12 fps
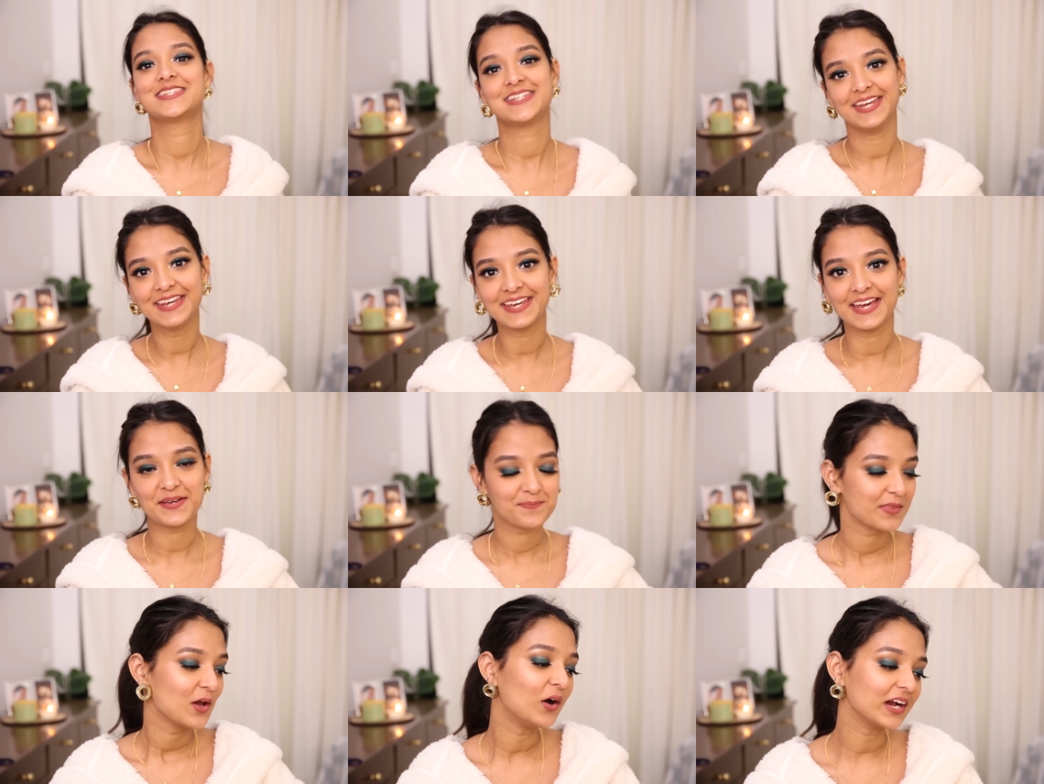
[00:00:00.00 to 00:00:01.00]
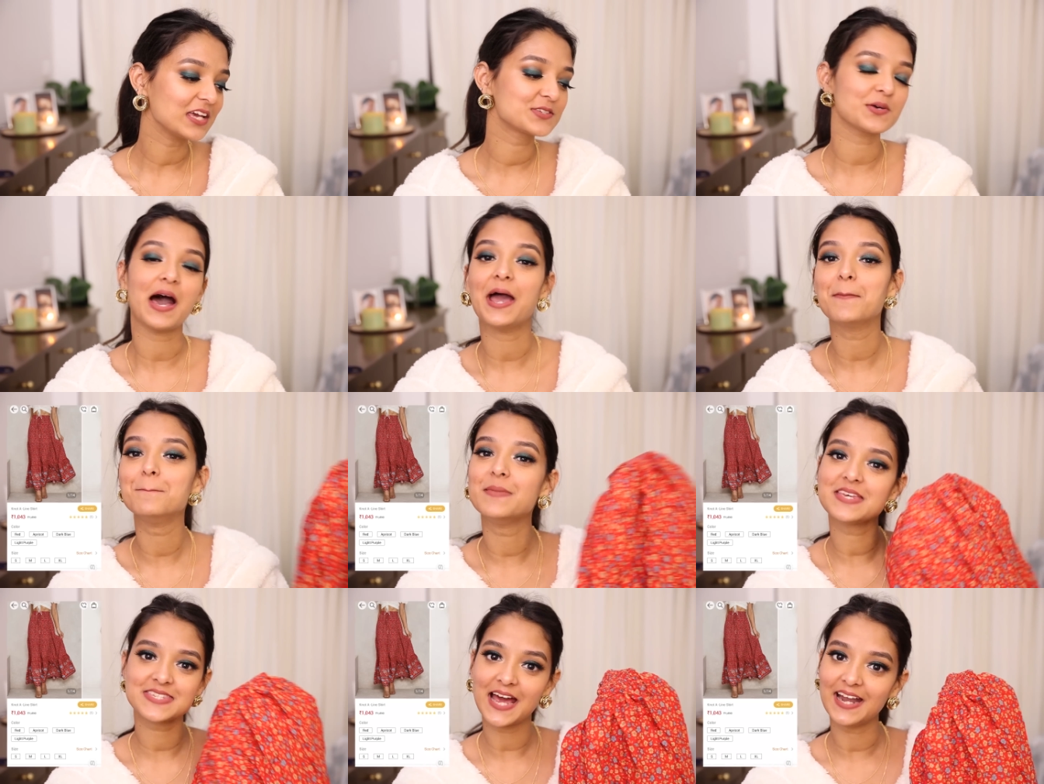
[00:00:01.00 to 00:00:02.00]
Theek hai. Okay, so I
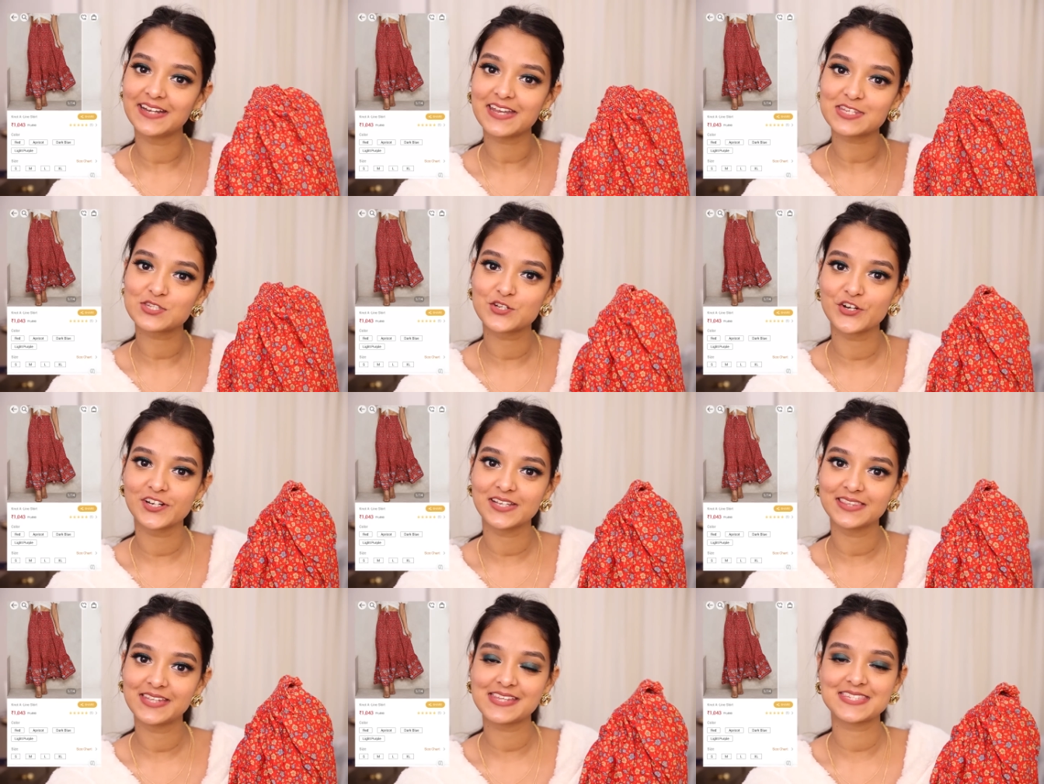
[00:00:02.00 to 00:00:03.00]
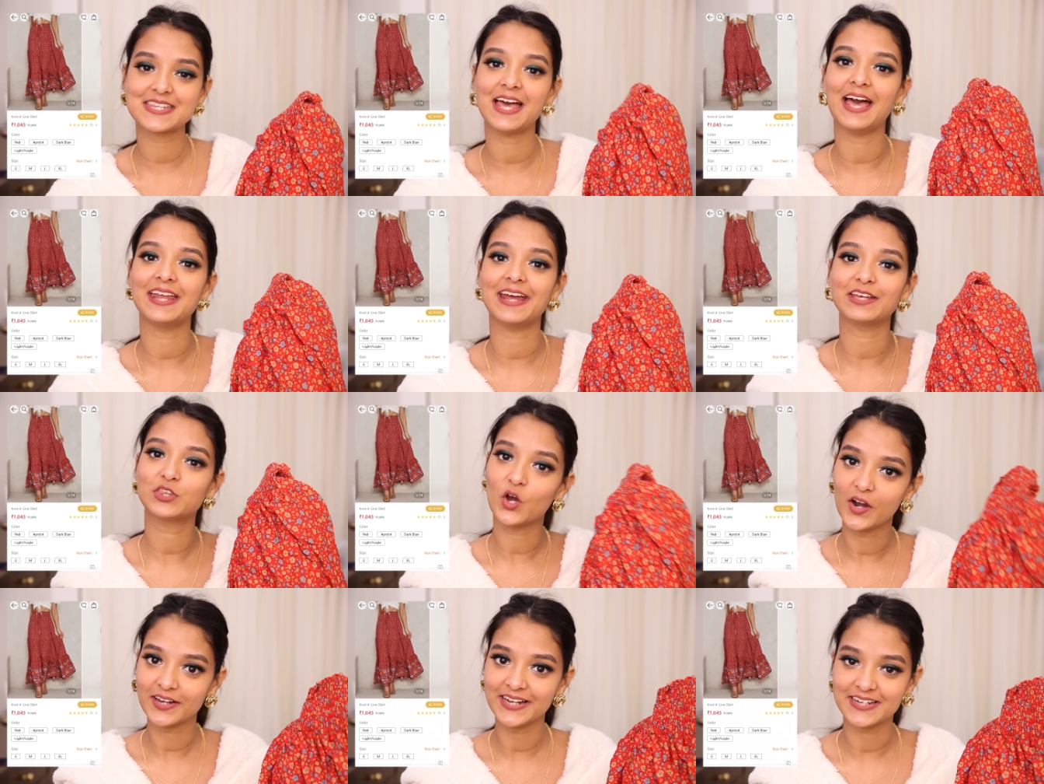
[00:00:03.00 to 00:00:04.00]
misunderstood this and I
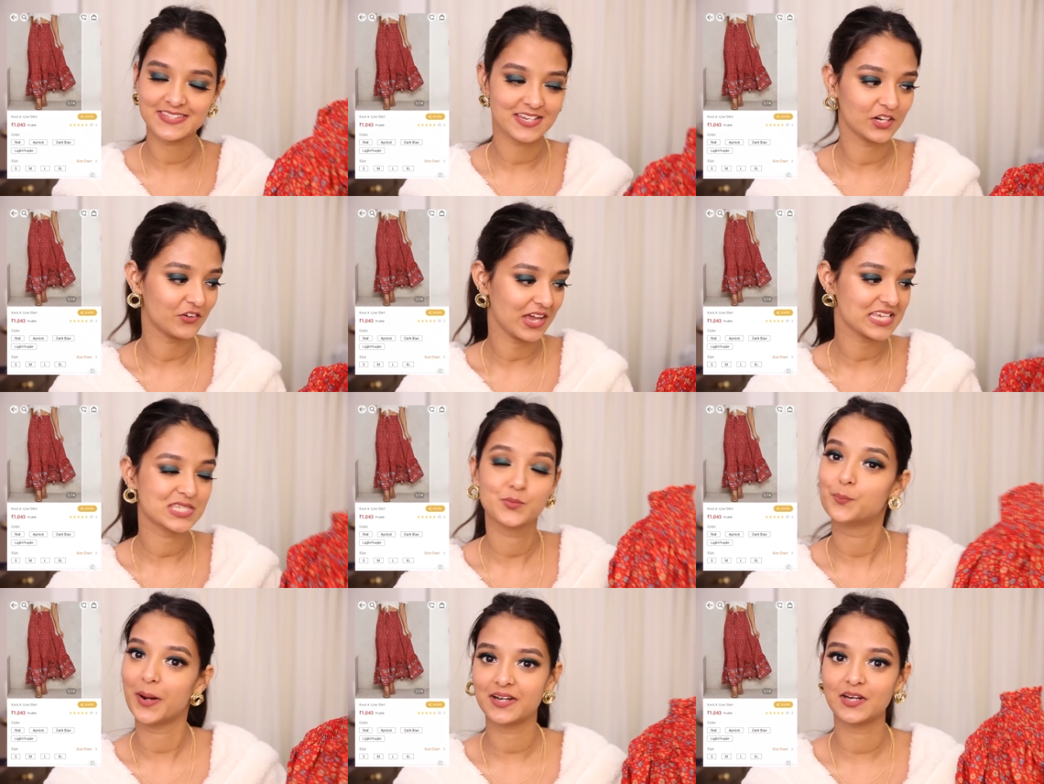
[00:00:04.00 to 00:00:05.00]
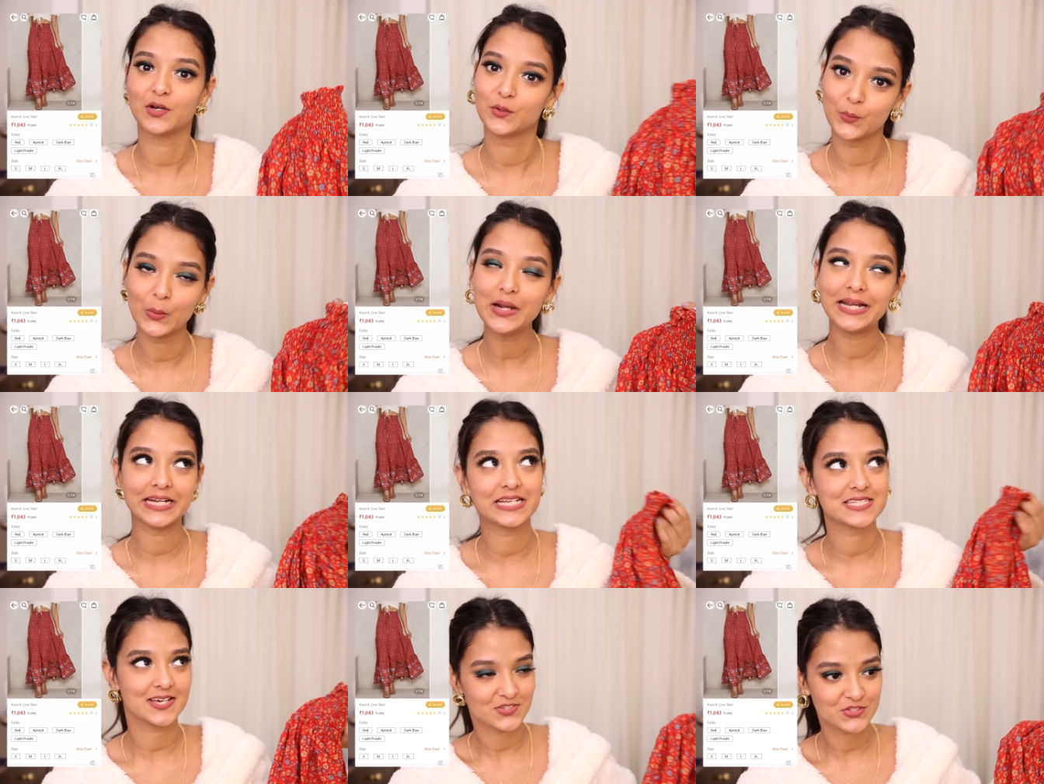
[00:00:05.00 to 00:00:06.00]
thought it is a dress, but no, it
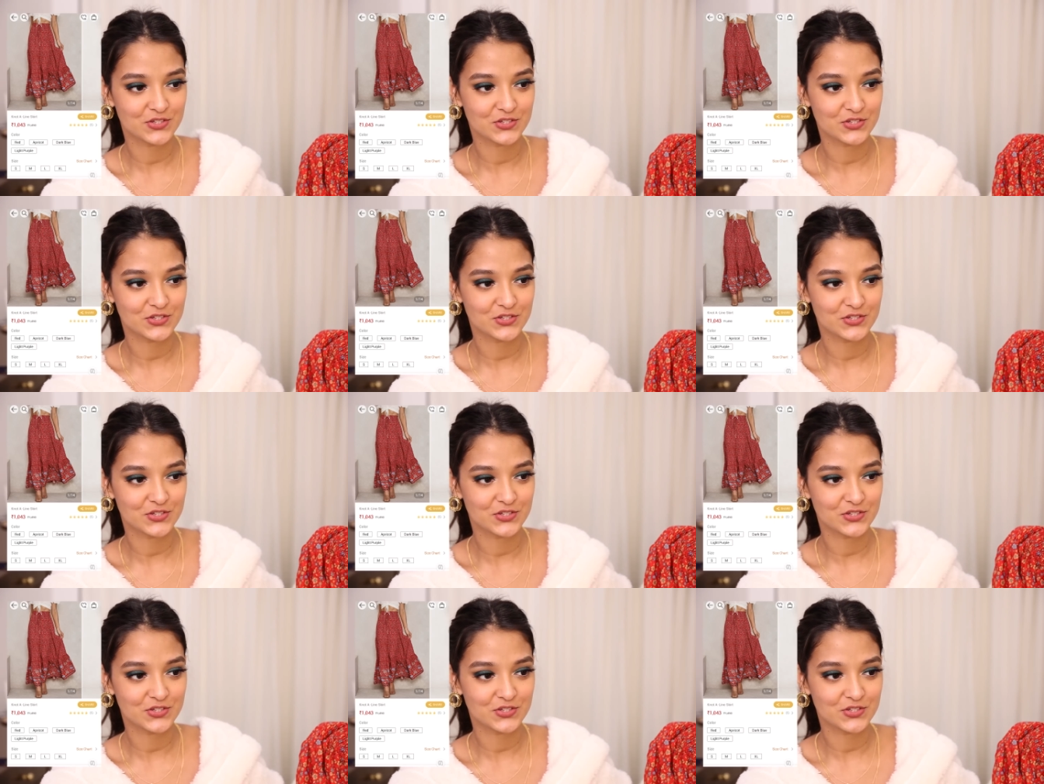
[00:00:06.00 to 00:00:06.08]
is a